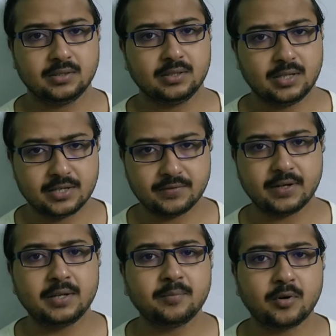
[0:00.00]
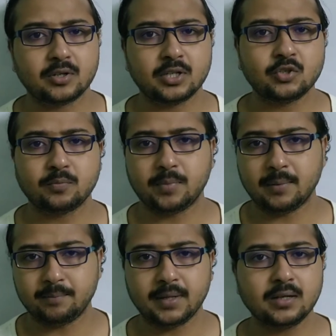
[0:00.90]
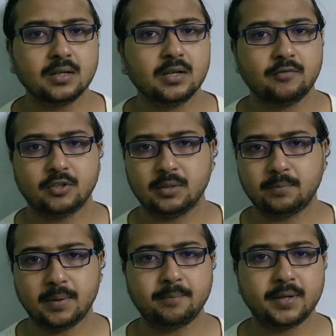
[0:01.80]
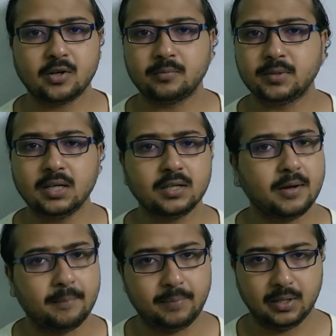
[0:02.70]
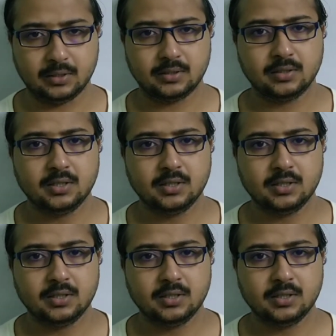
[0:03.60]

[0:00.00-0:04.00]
is very important to pumping, for the pumping of the blood.